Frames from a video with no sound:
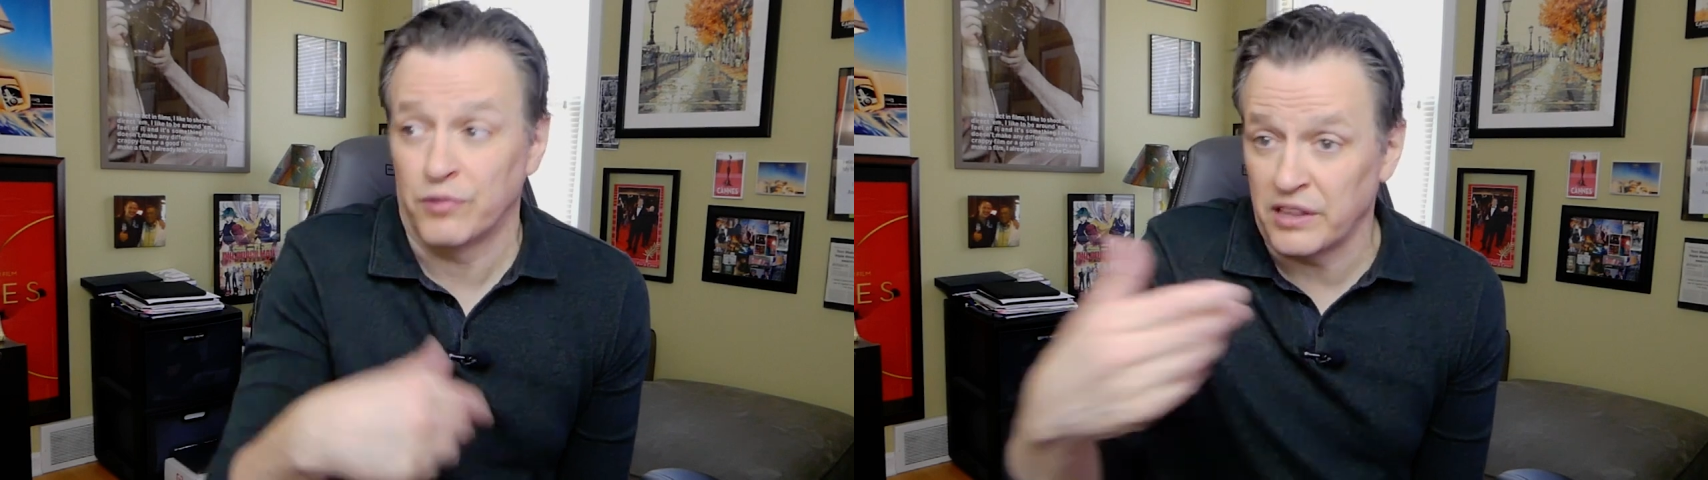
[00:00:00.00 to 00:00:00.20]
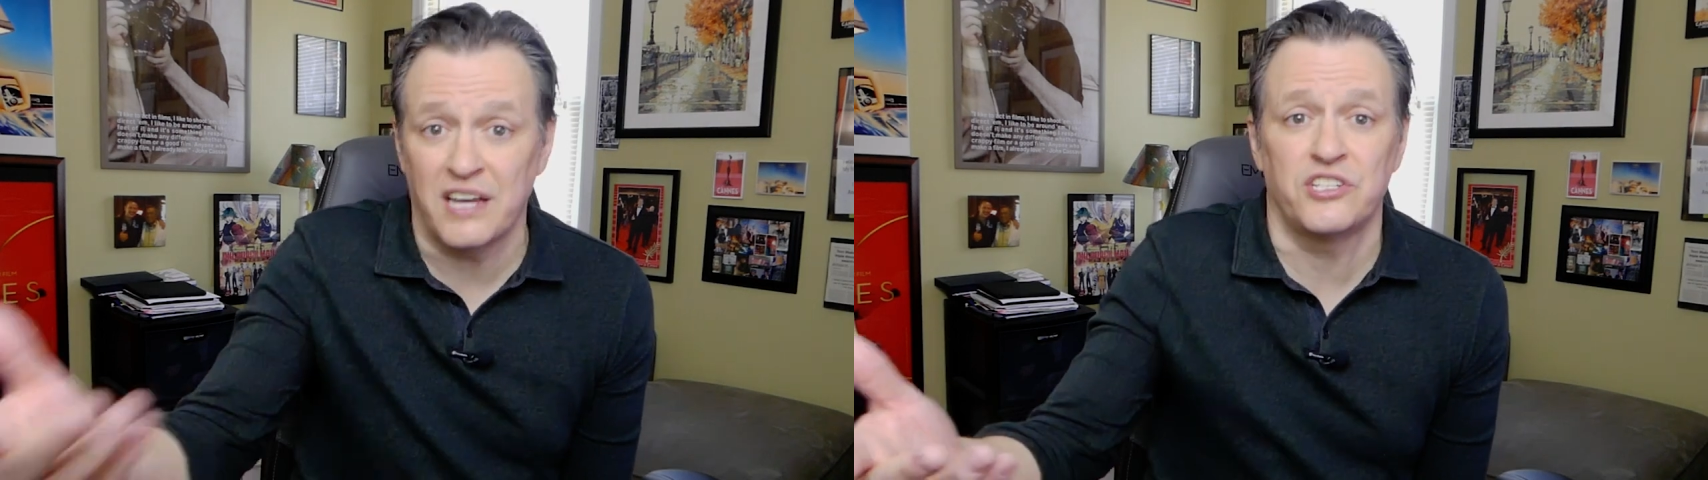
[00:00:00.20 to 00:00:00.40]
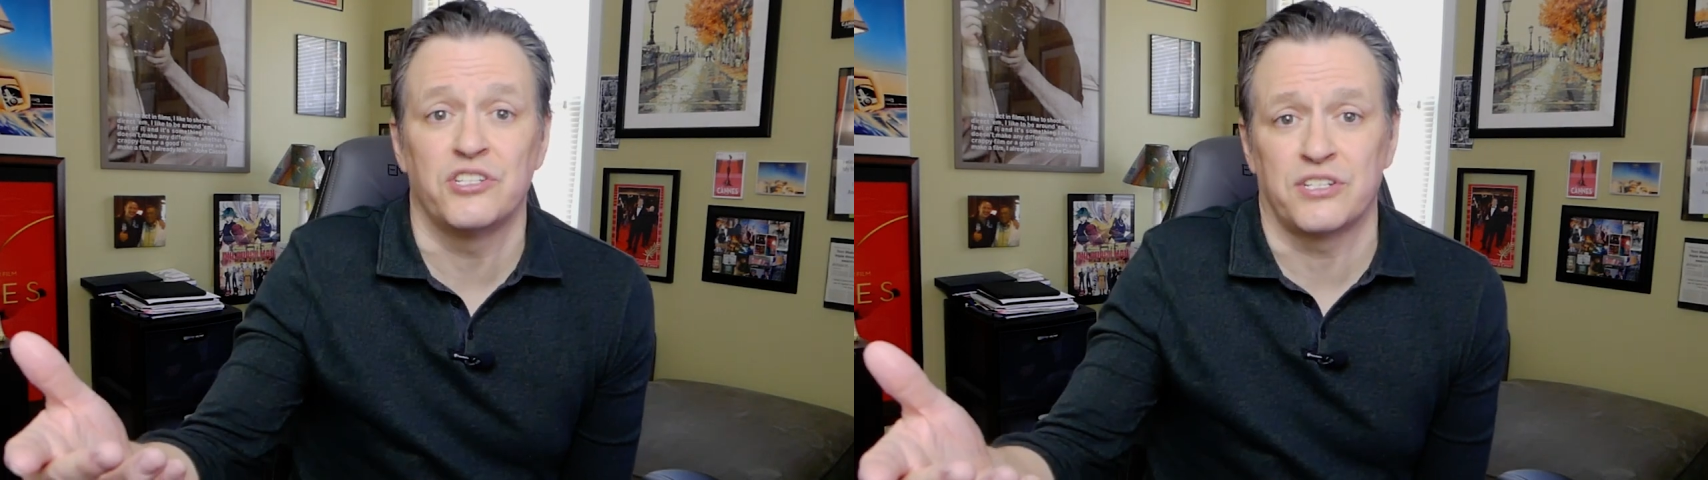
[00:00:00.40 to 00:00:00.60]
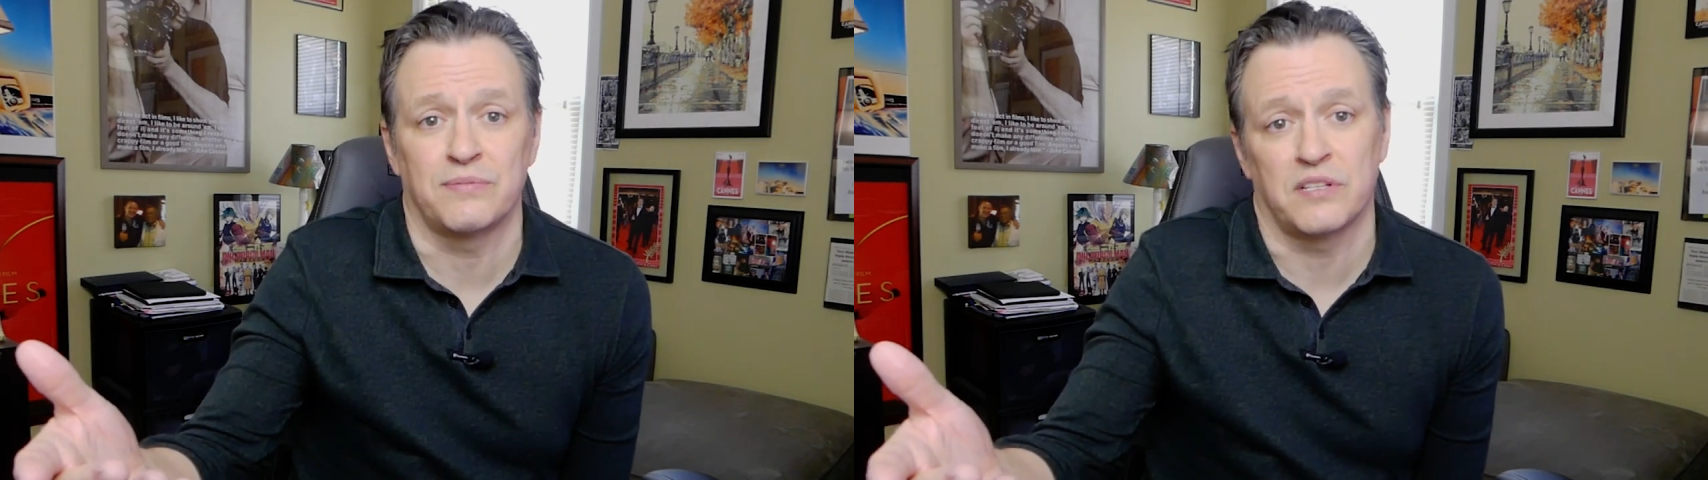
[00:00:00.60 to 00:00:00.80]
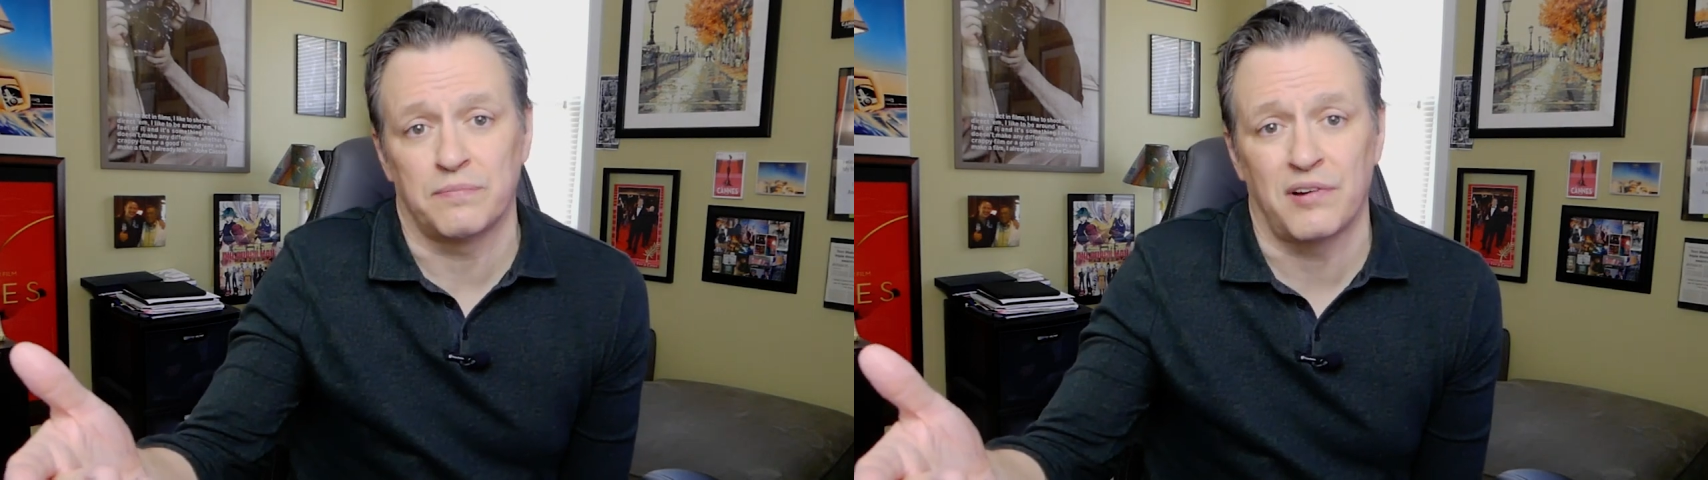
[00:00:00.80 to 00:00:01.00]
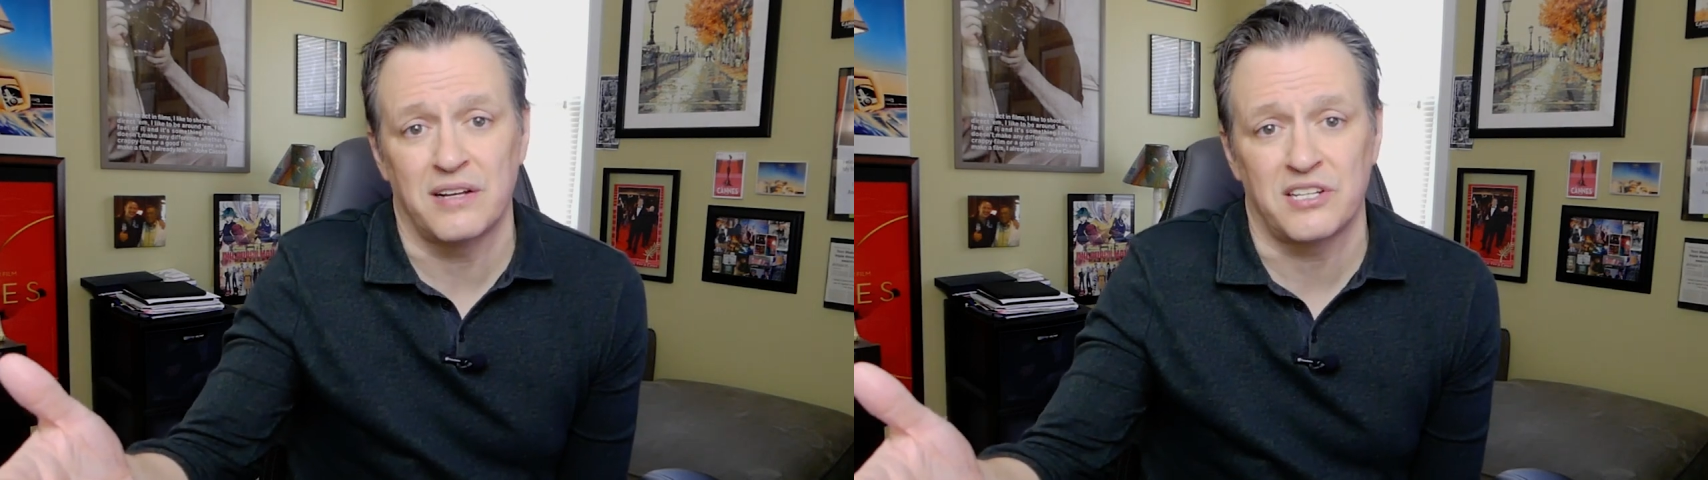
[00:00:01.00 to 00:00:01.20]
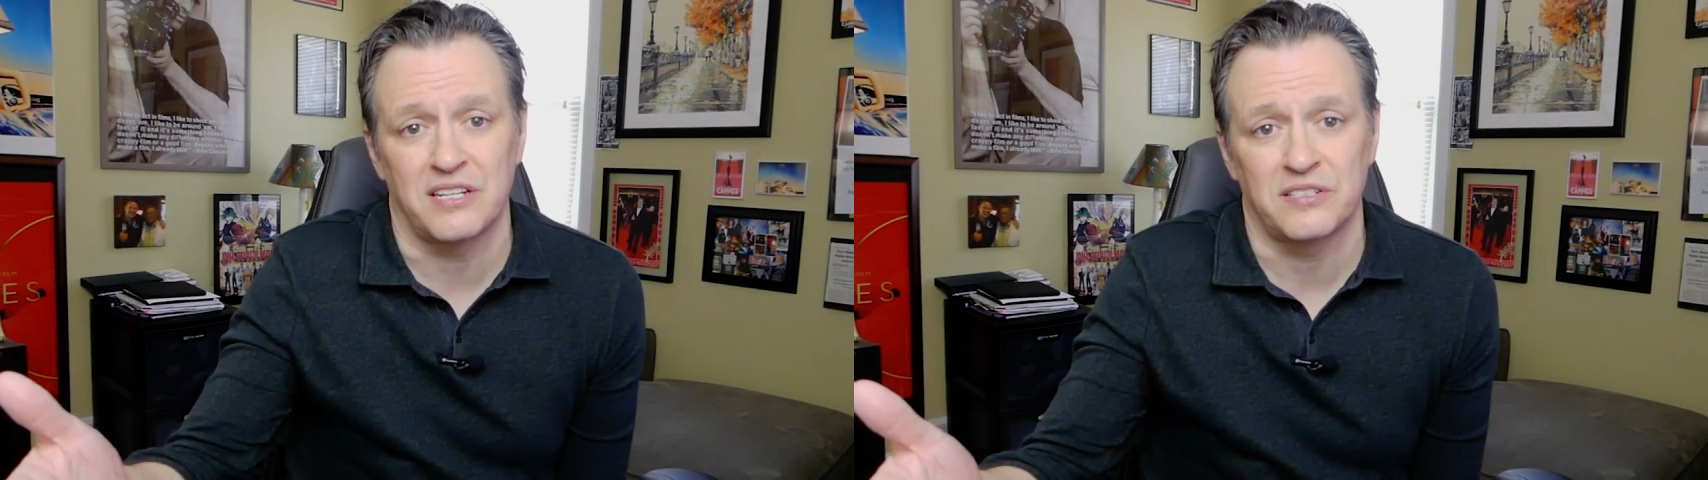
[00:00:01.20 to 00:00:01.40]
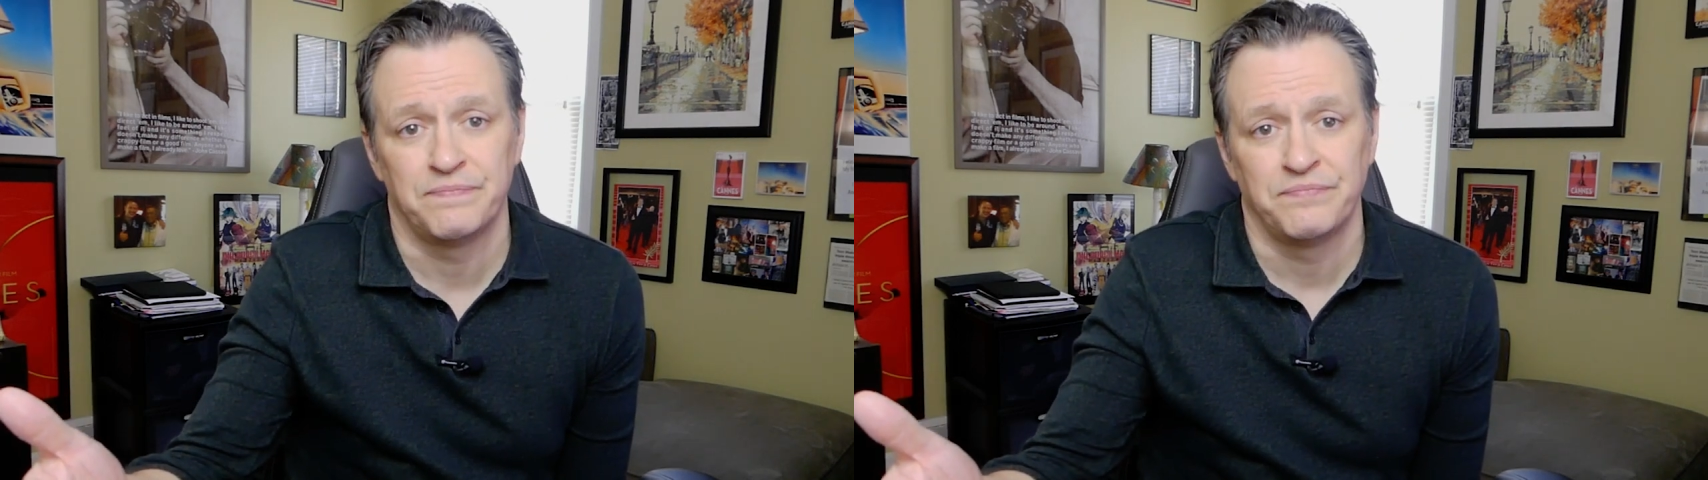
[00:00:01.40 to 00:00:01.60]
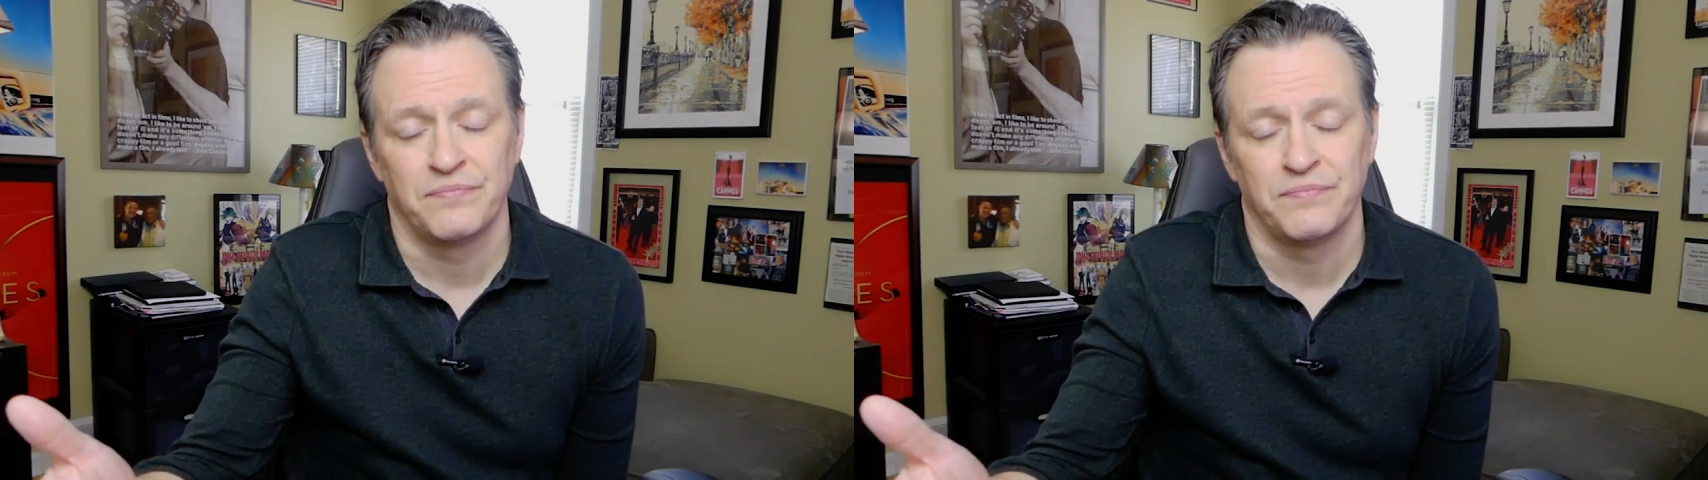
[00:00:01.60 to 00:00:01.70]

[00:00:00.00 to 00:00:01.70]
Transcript: relationships in the process.